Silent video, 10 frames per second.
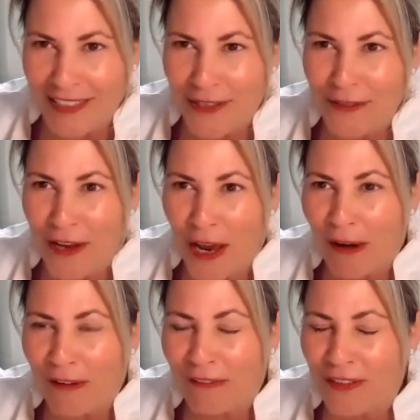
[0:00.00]
As you know,
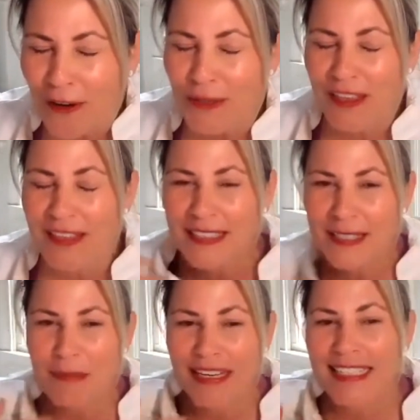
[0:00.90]
I've told you, I think this
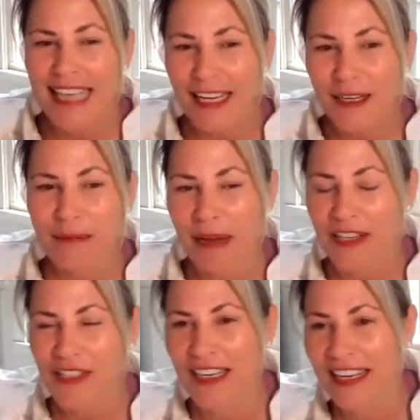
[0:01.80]
is my second
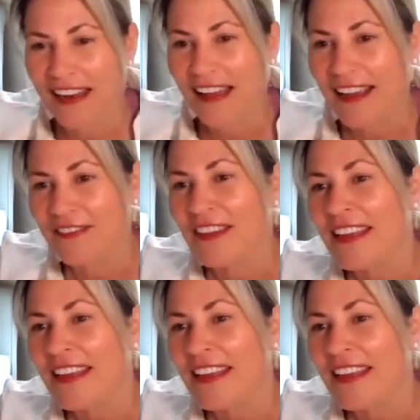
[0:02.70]
passion in life.